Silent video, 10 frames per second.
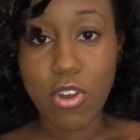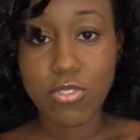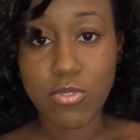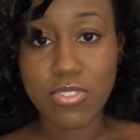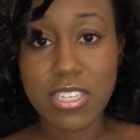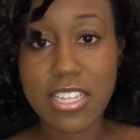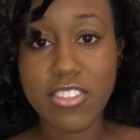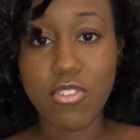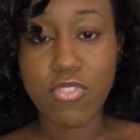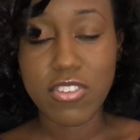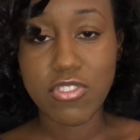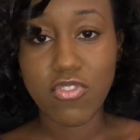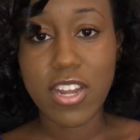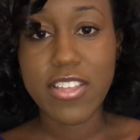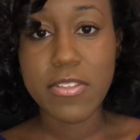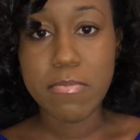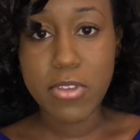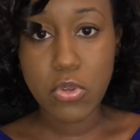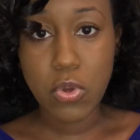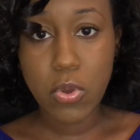also see like the restaurant in the
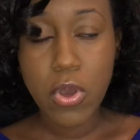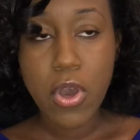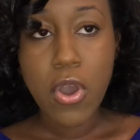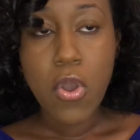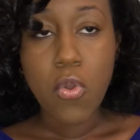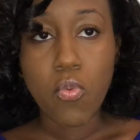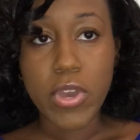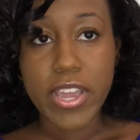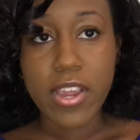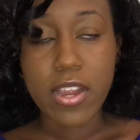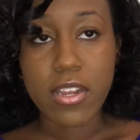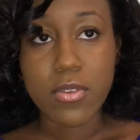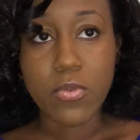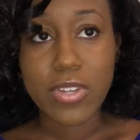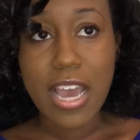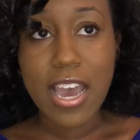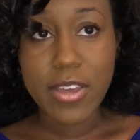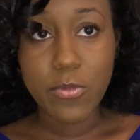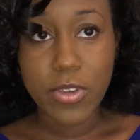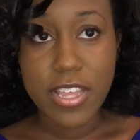middle, where when
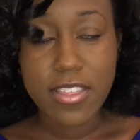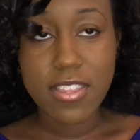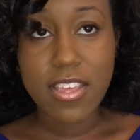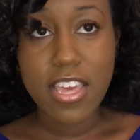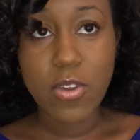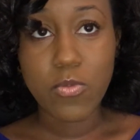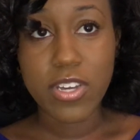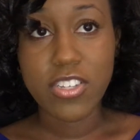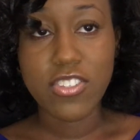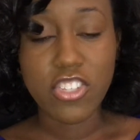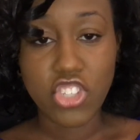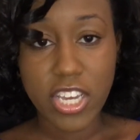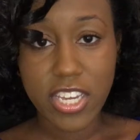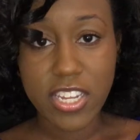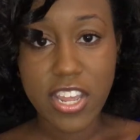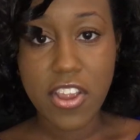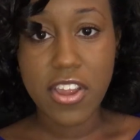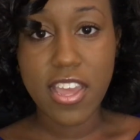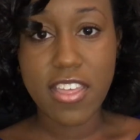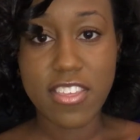I went, it was the check-in
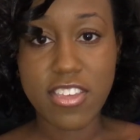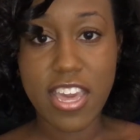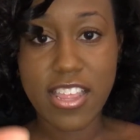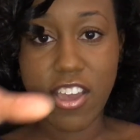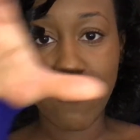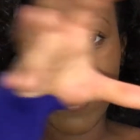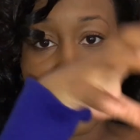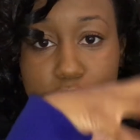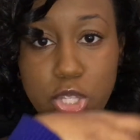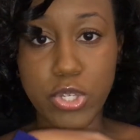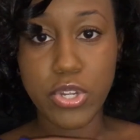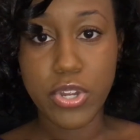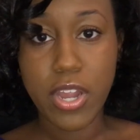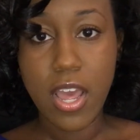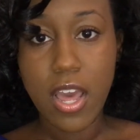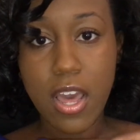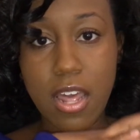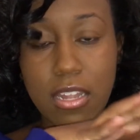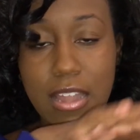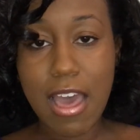area, and then you had like a regular
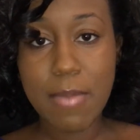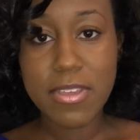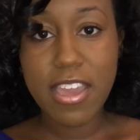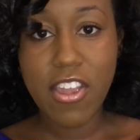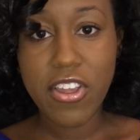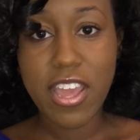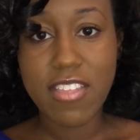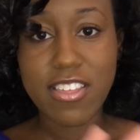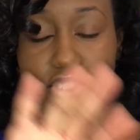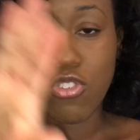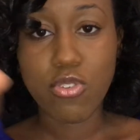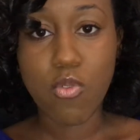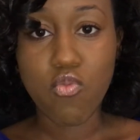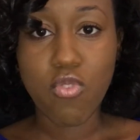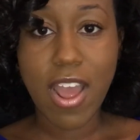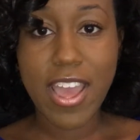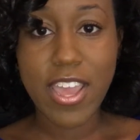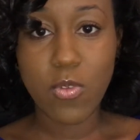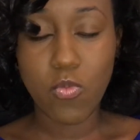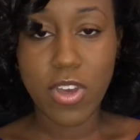lobby area, and then to the
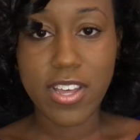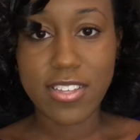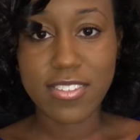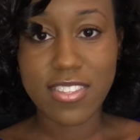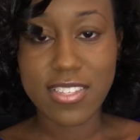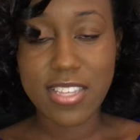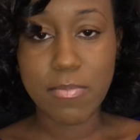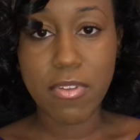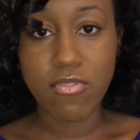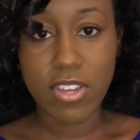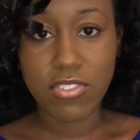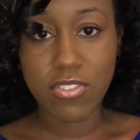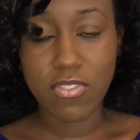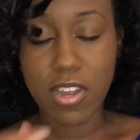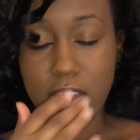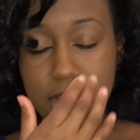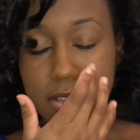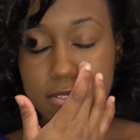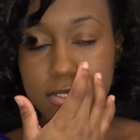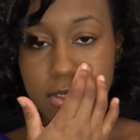right was the separate restaurant.
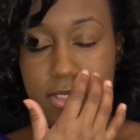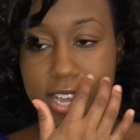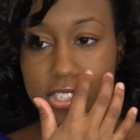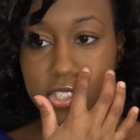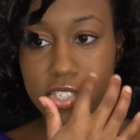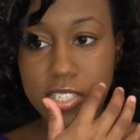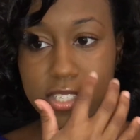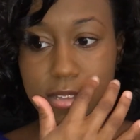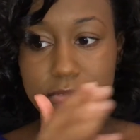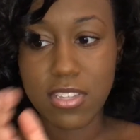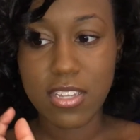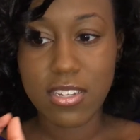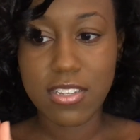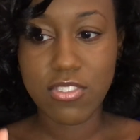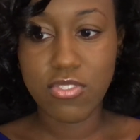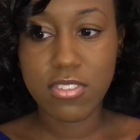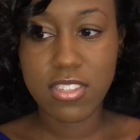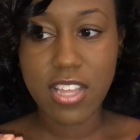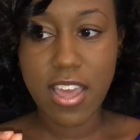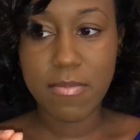So that's just something
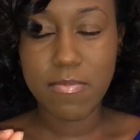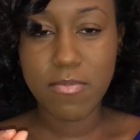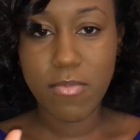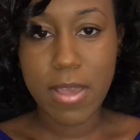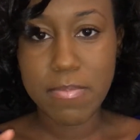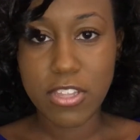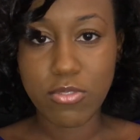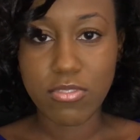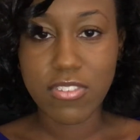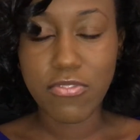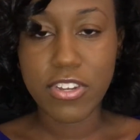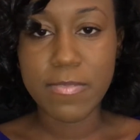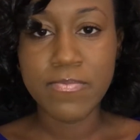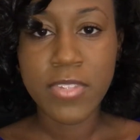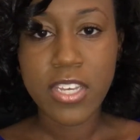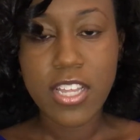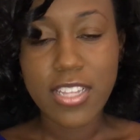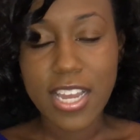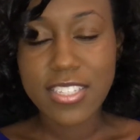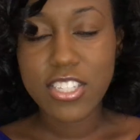that might be a little different.
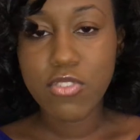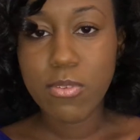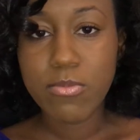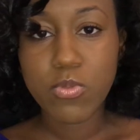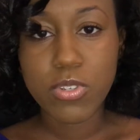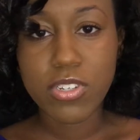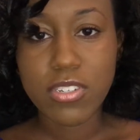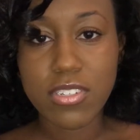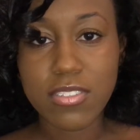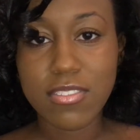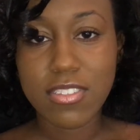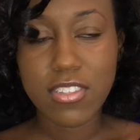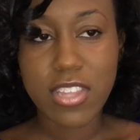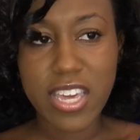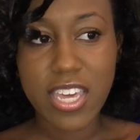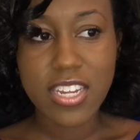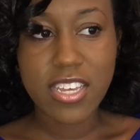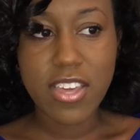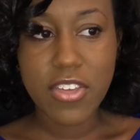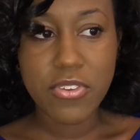Like I said, the rooms were like
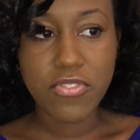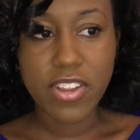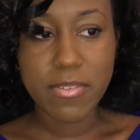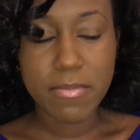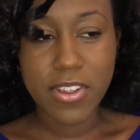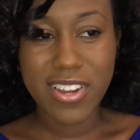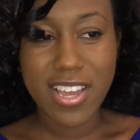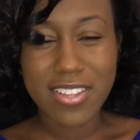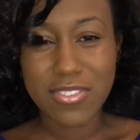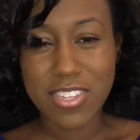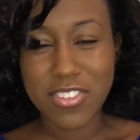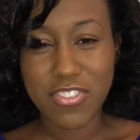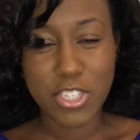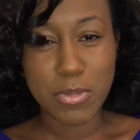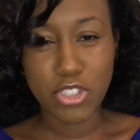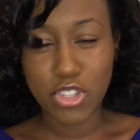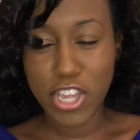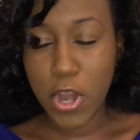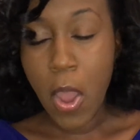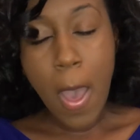any other Marriott, so nothing really special
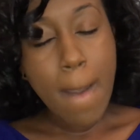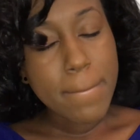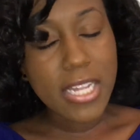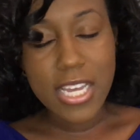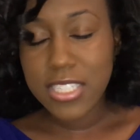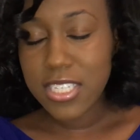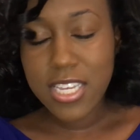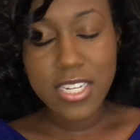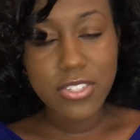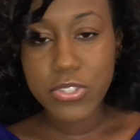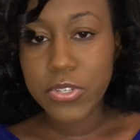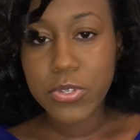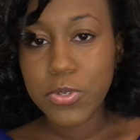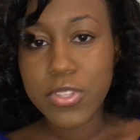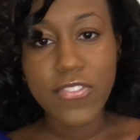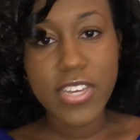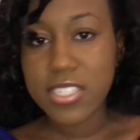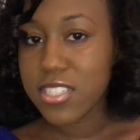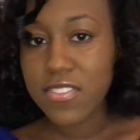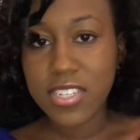there. But let's get into the
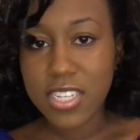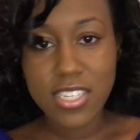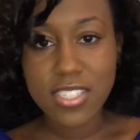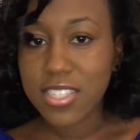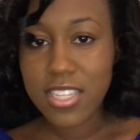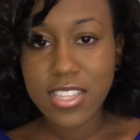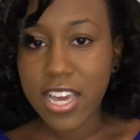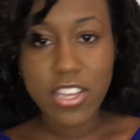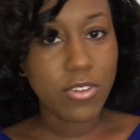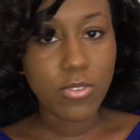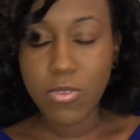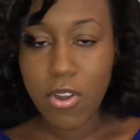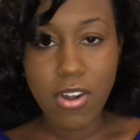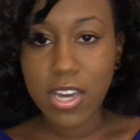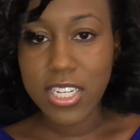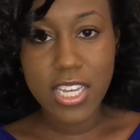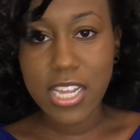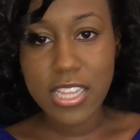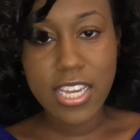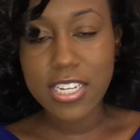festivities that go on in
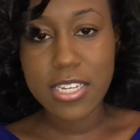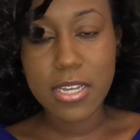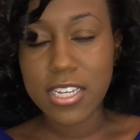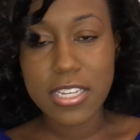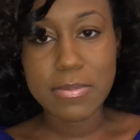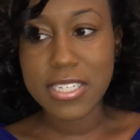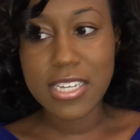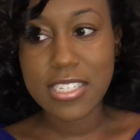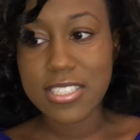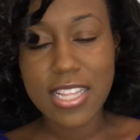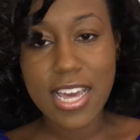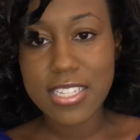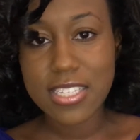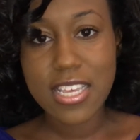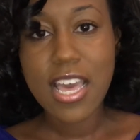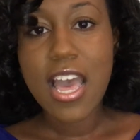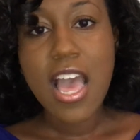Atlanta, honey, because that's